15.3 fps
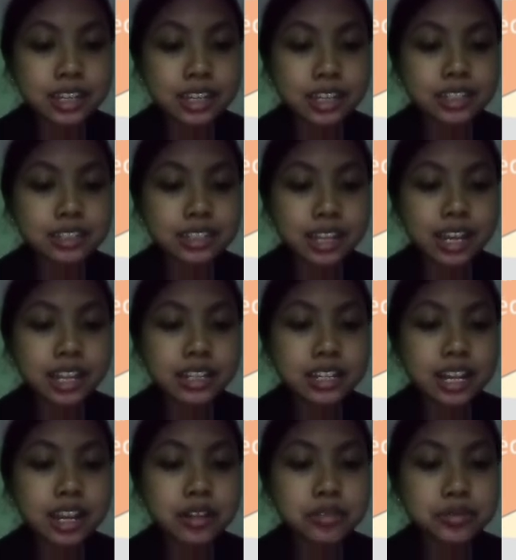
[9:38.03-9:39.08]
And then
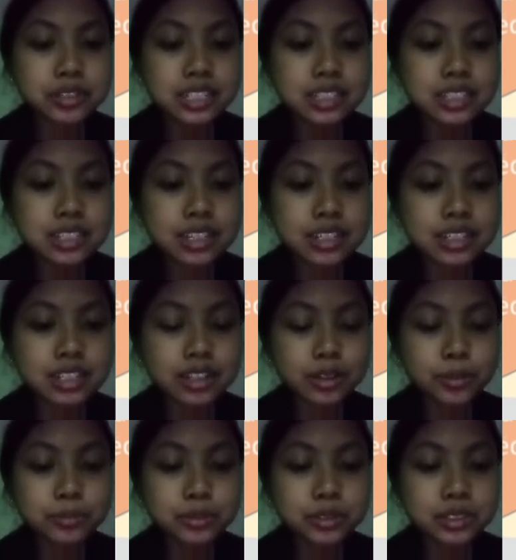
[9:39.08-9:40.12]
I wish the
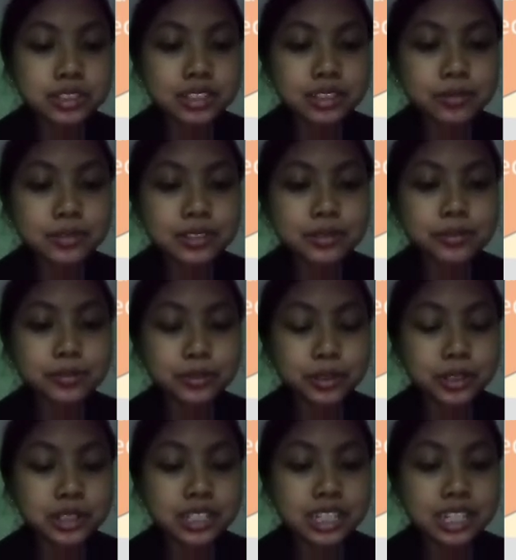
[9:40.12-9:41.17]
computer were
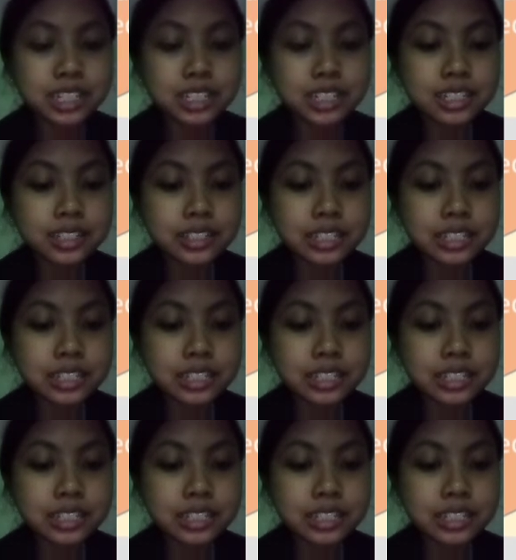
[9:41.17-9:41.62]
working.